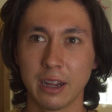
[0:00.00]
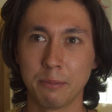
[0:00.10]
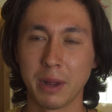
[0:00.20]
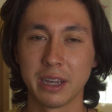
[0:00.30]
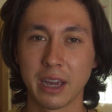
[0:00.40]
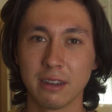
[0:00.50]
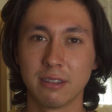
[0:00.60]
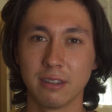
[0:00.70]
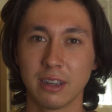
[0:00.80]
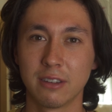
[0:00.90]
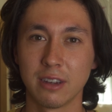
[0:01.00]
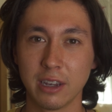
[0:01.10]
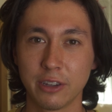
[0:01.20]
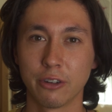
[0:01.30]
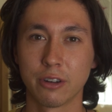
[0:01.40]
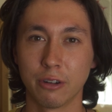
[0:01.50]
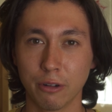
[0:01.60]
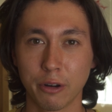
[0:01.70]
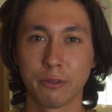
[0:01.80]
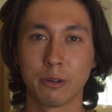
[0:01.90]
in many cases it's easier to
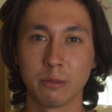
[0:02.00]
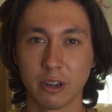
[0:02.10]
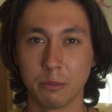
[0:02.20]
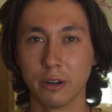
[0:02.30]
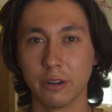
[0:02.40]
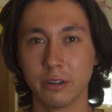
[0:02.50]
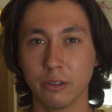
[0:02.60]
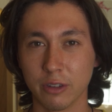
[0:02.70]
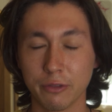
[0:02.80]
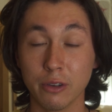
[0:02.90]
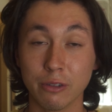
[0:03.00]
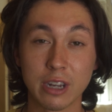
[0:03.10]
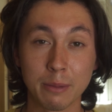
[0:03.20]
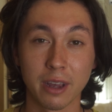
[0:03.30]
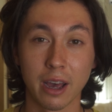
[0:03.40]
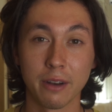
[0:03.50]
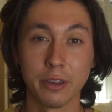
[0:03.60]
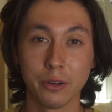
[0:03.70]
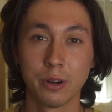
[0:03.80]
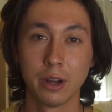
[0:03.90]
learn from someone who's a few steps ahead of
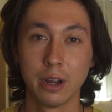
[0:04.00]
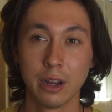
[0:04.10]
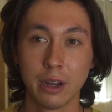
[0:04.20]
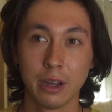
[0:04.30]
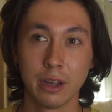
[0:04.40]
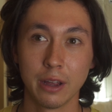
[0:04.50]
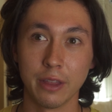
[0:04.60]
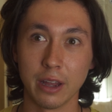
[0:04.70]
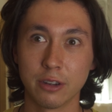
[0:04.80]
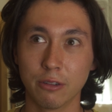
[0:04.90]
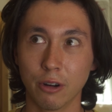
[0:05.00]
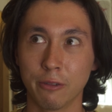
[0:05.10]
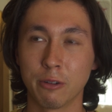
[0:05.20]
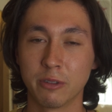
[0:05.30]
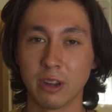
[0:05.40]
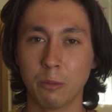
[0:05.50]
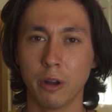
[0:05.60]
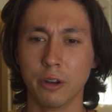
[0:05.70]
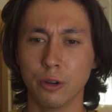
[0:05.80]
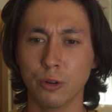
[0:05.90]
you than to learn from
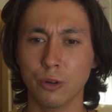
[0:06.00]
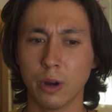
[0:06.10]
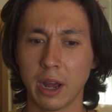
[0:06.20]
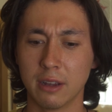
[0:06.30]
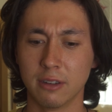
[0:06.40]
someone who